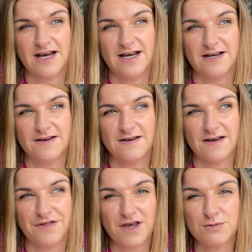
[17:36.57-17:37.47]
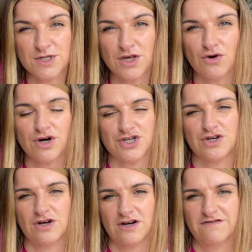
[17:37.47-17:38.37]
I think it was the Yorkshire
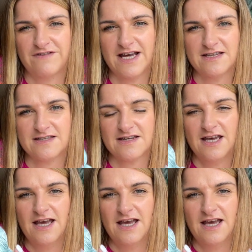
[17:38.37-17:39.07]
Yarn Fest,